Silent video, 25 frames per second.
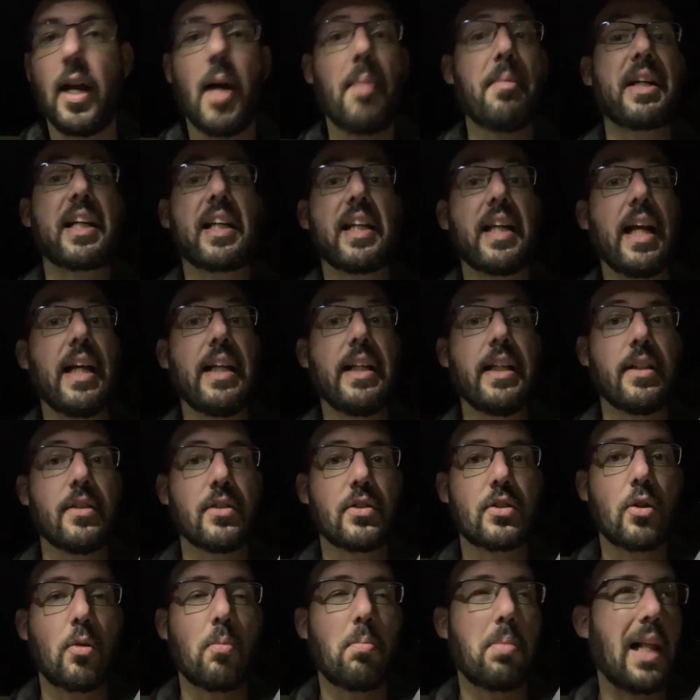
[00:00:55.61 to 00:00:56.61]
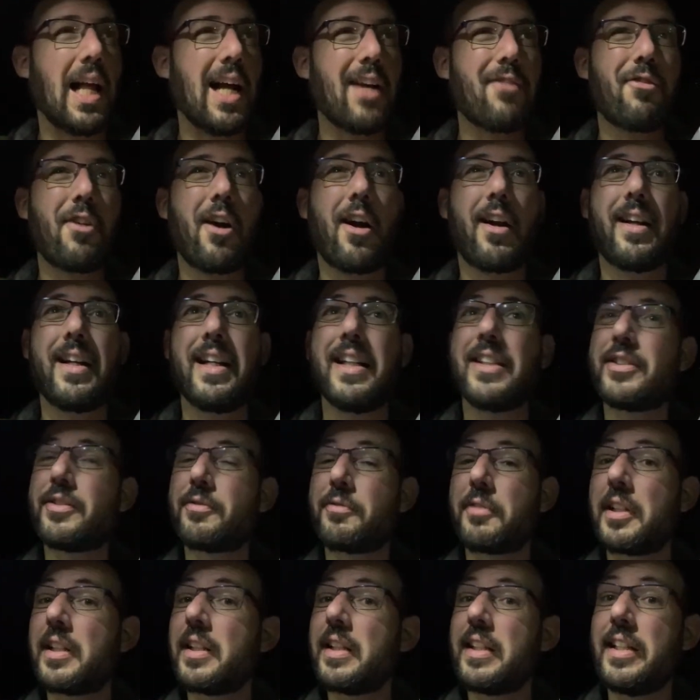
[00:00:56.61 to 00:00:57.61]
I'm a Canadian, so Black Friday
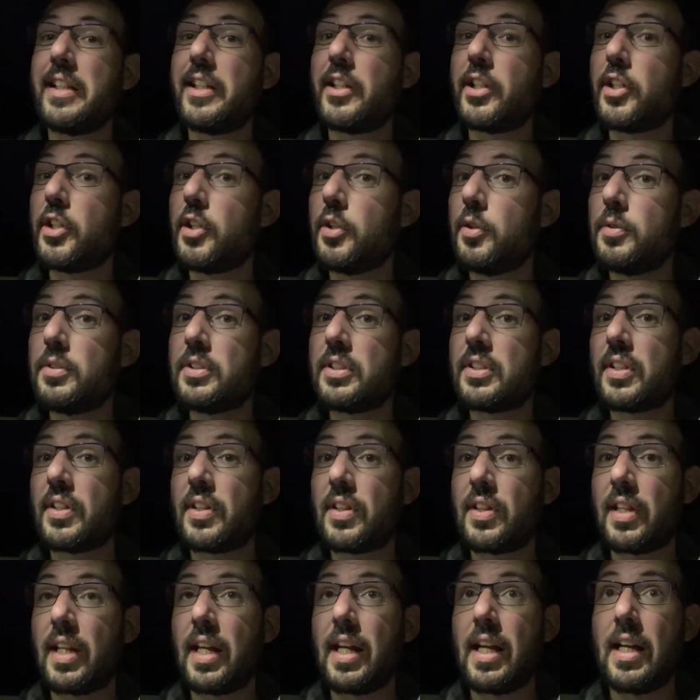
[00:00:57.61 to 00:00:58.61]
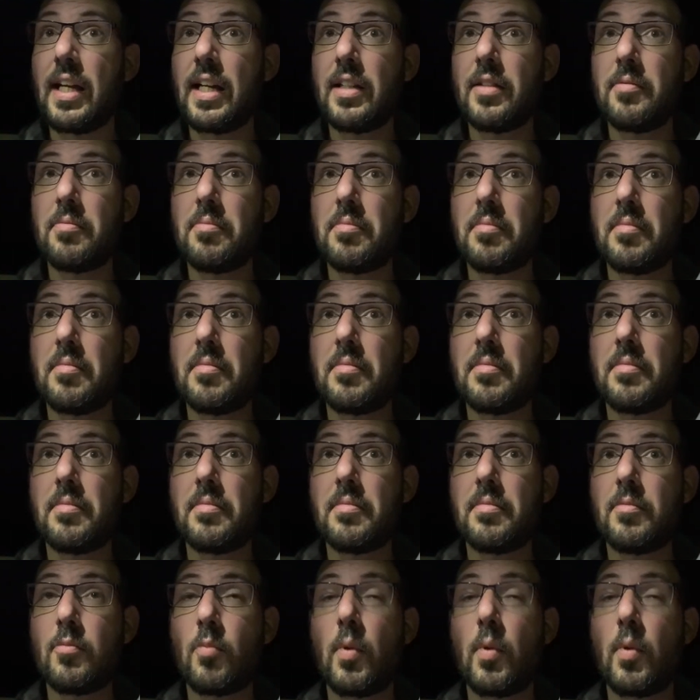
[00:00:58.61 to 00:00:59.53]
isn't really a huge thing.